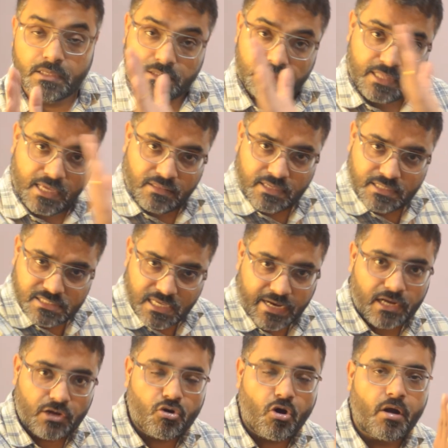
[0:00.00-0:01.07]
Then the
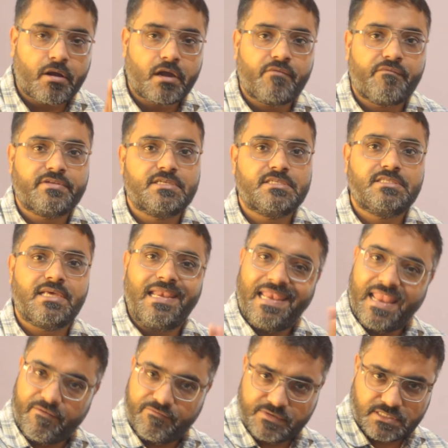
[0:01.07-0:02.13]
second quadrant, which is the
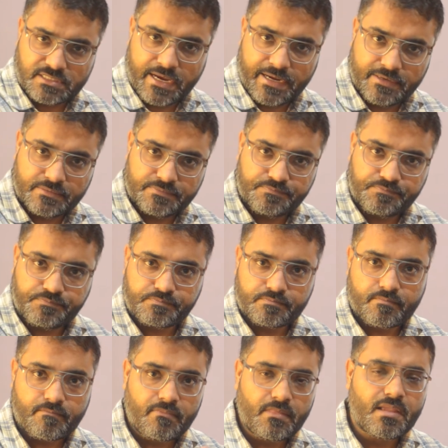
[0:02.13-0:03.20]
left side,
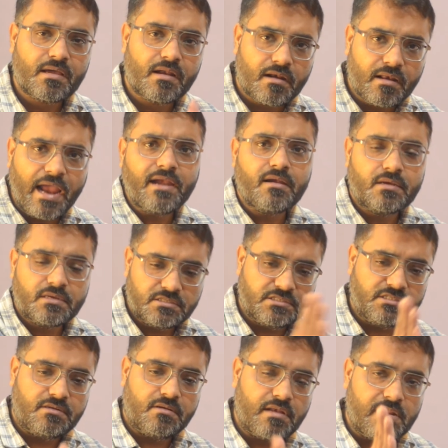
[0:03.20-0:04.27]
right
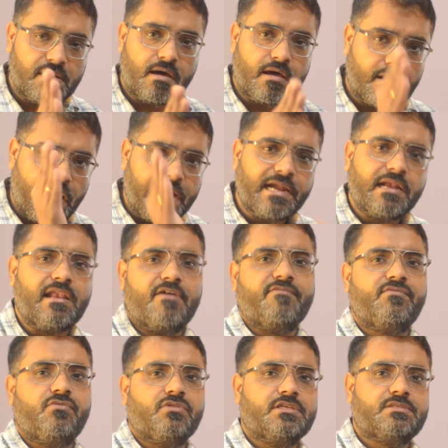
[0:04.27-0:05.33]

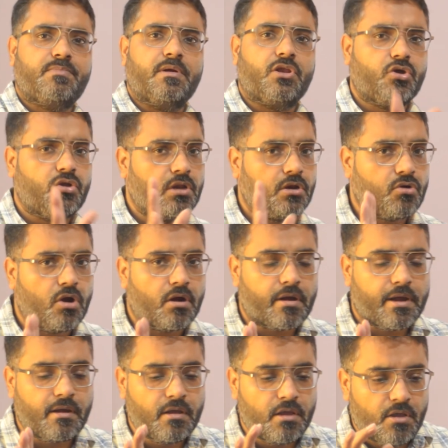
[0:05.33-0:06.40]
left to this particular
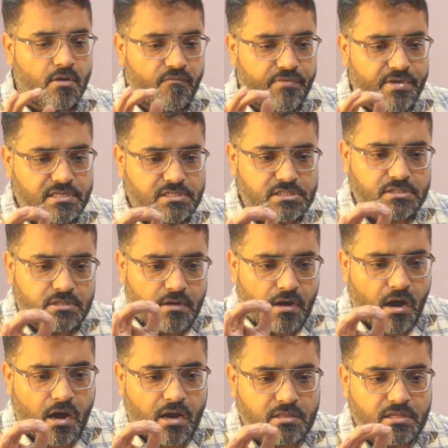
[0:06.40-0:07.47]
quadrant, which
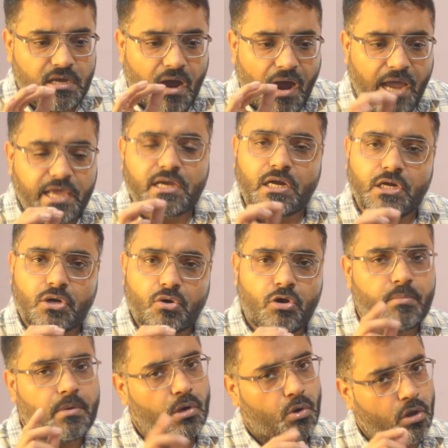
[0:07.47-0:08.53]
are the high control
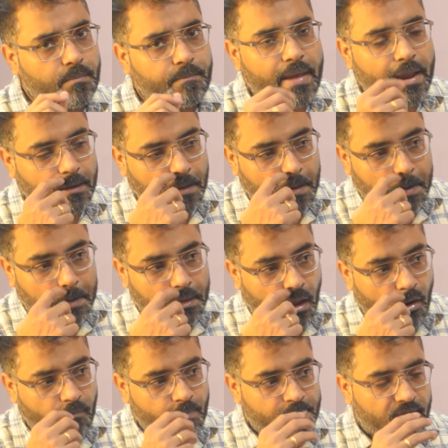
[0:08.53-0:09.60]
but low impact.
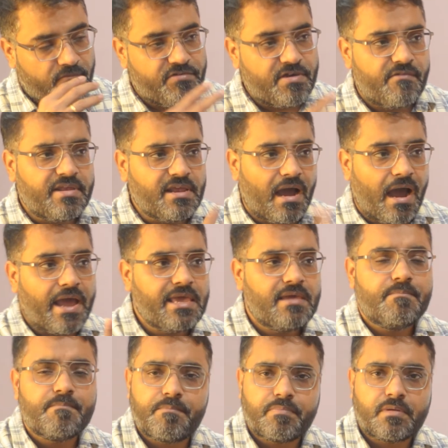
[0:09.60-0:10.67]
Now we have very
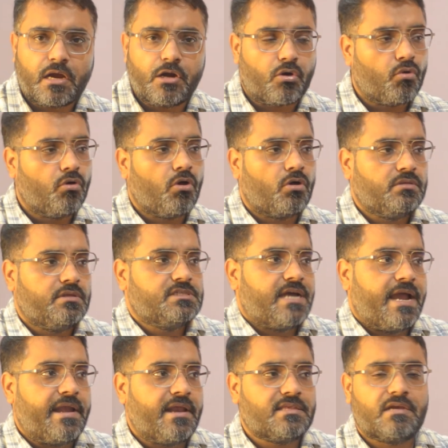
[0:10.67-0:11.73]
high control on this
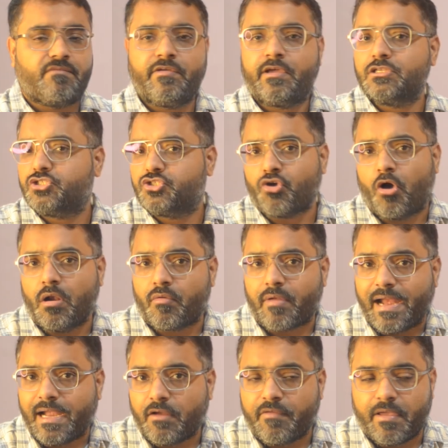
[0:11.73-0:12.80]
idea that we can solve
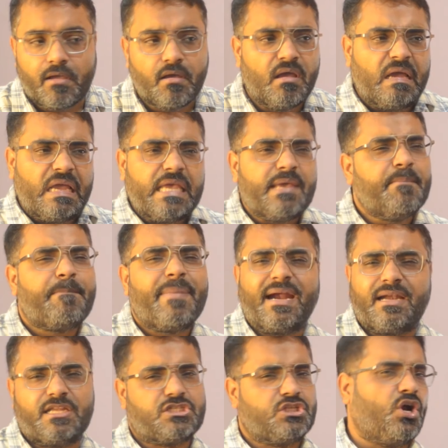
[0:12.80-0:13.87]
right away.
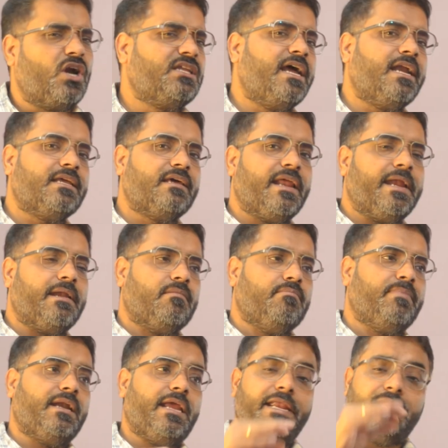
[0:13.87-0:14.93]
Impact is not that great,
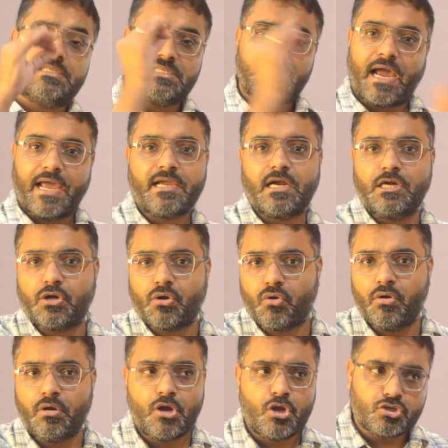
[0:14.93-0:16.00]
but it is in high
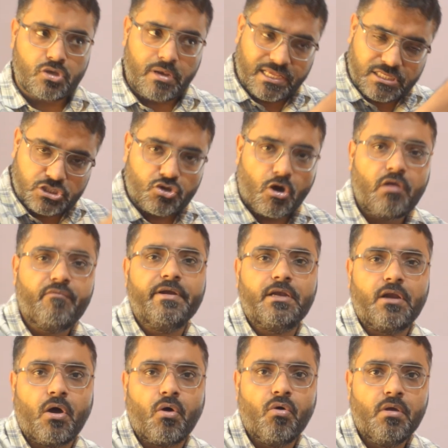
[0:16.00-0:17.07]
control, so let's solve it
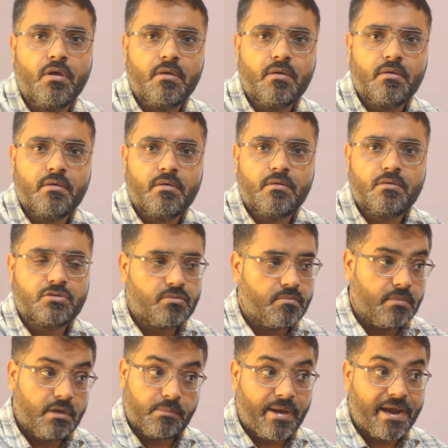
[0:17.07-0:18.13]
now.
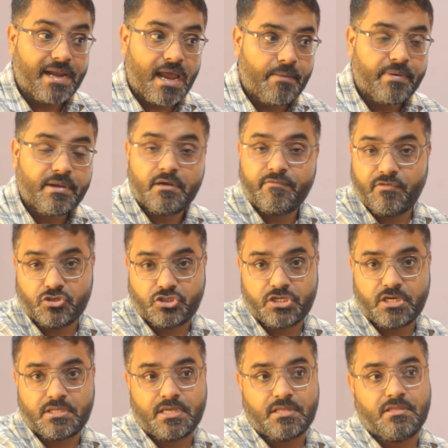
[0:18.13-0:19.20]
it might happen in
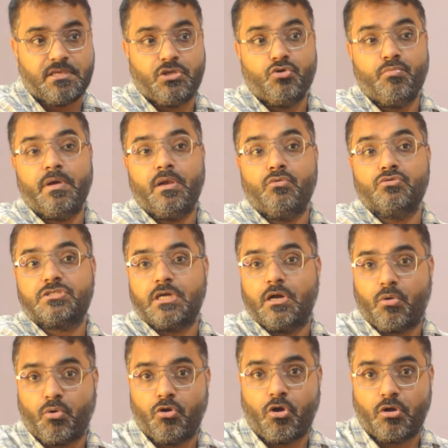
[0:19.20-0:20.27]
future that you may lose
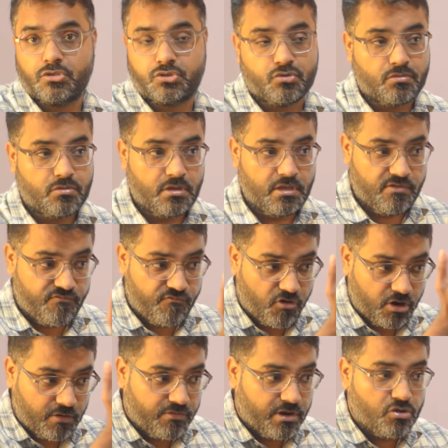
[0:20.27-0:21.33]
control also. So if
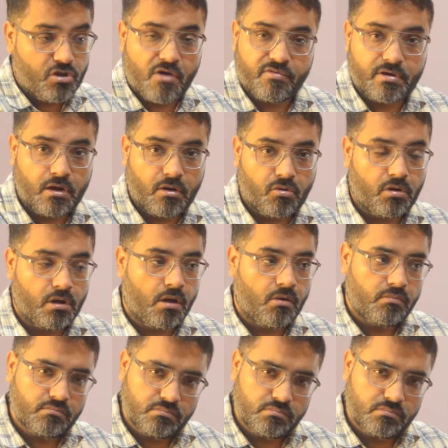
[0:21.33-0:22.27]
whatever you have control now,